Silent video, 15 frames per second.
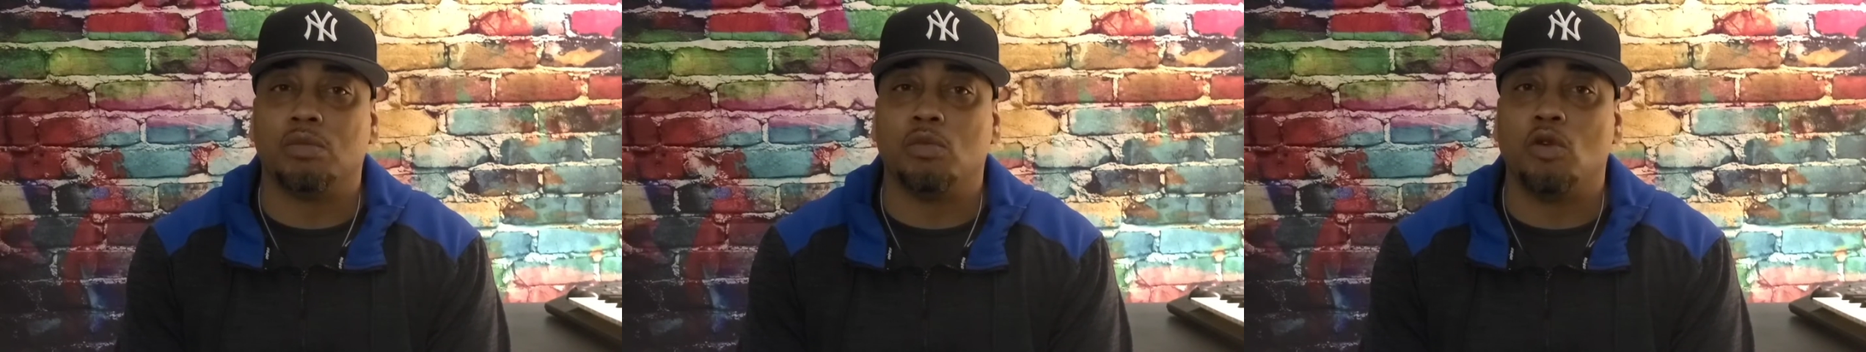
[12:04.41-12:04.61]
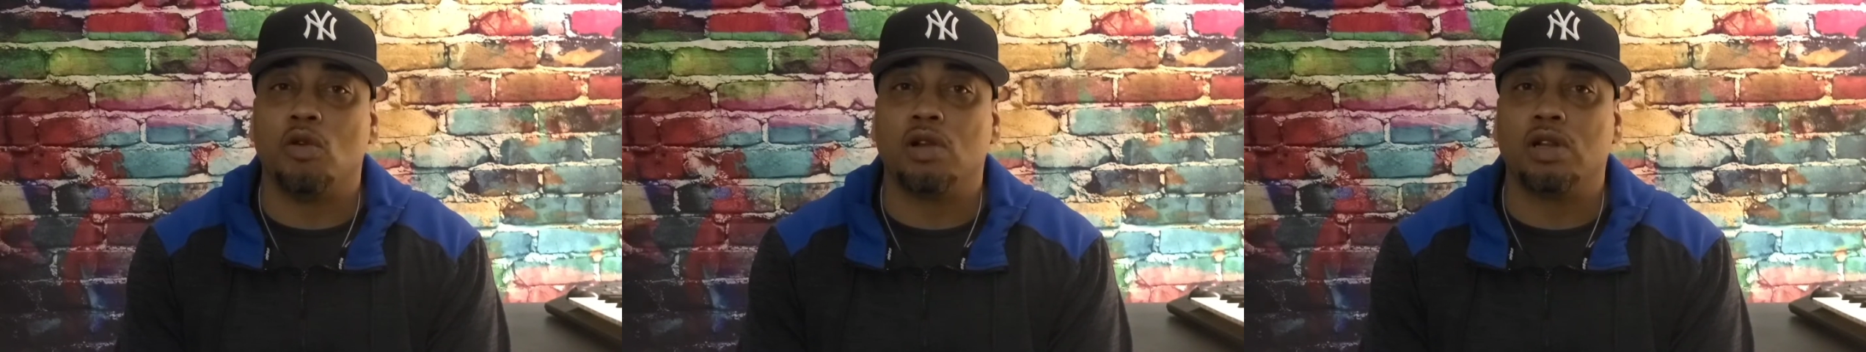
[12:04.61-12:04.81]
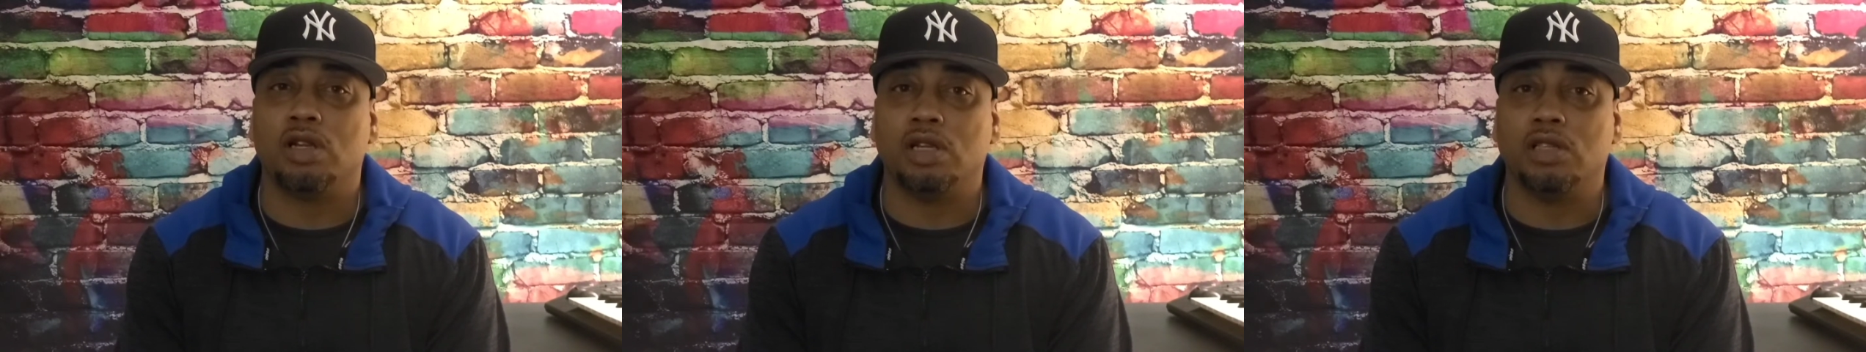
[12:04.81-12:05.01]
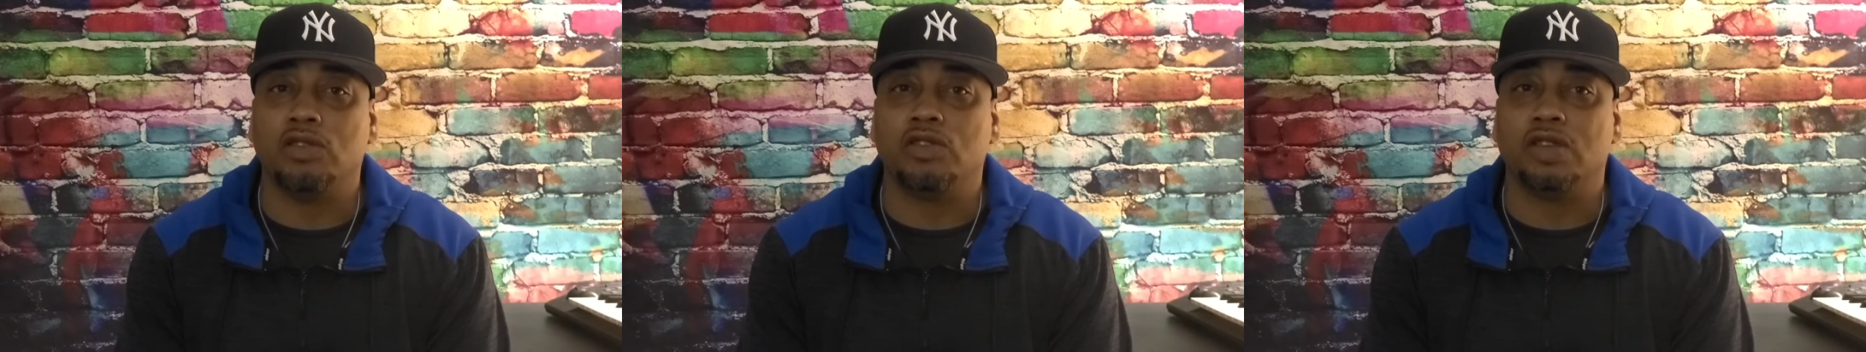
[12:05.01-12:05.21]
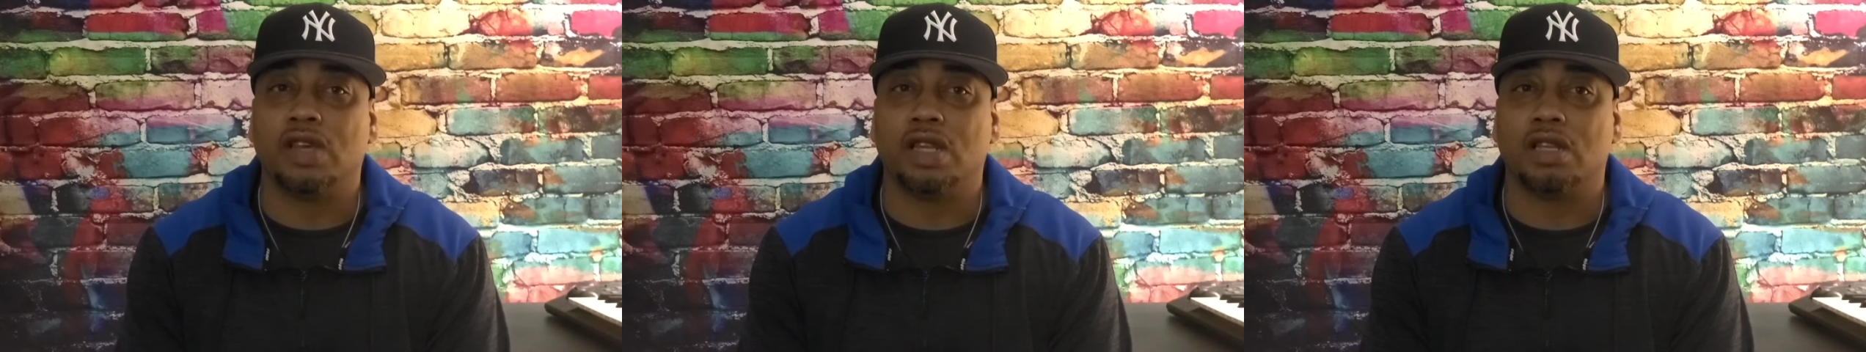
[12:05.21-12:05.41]
more good you
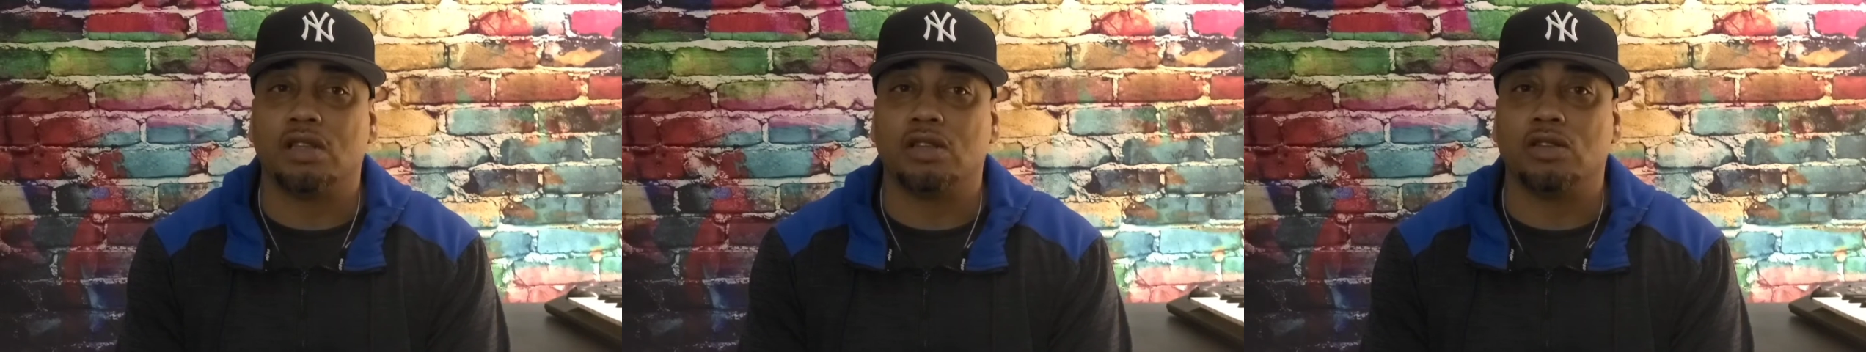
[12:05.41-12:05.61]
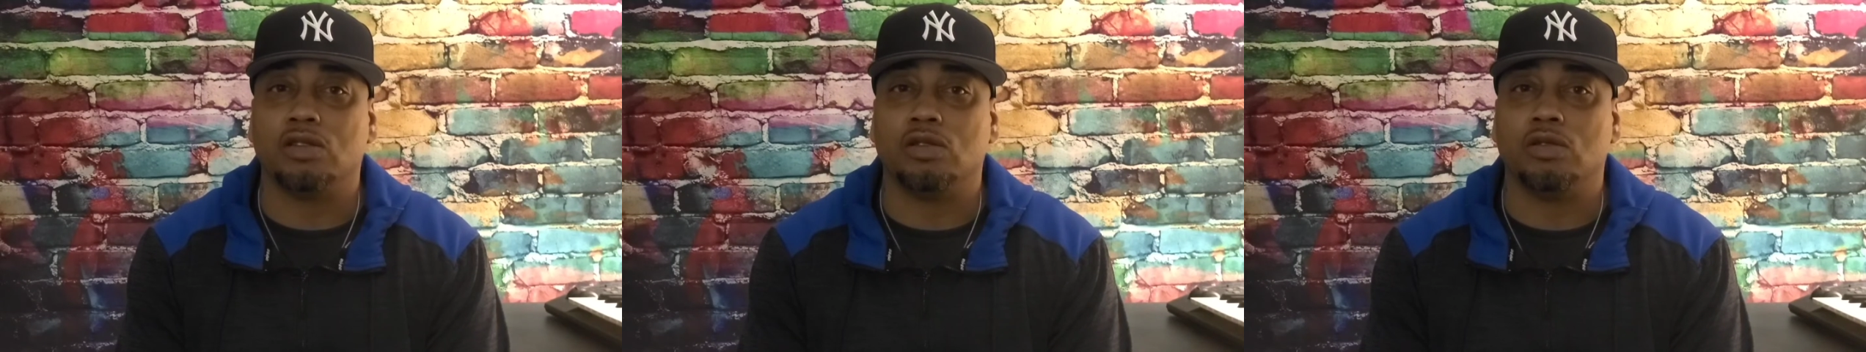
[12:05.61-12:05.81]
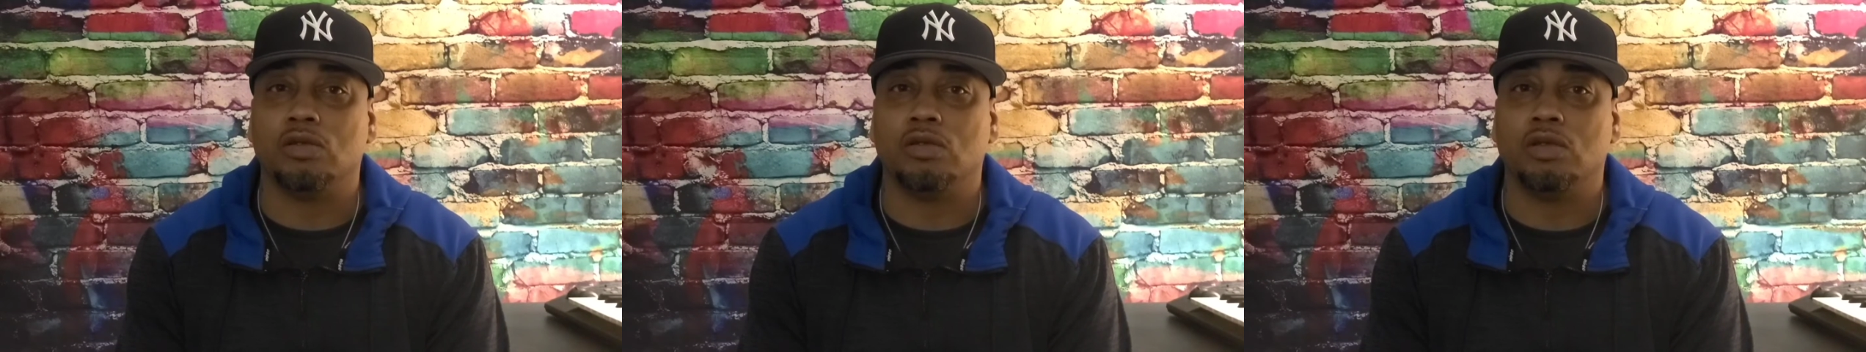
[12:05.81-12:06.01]
try to do,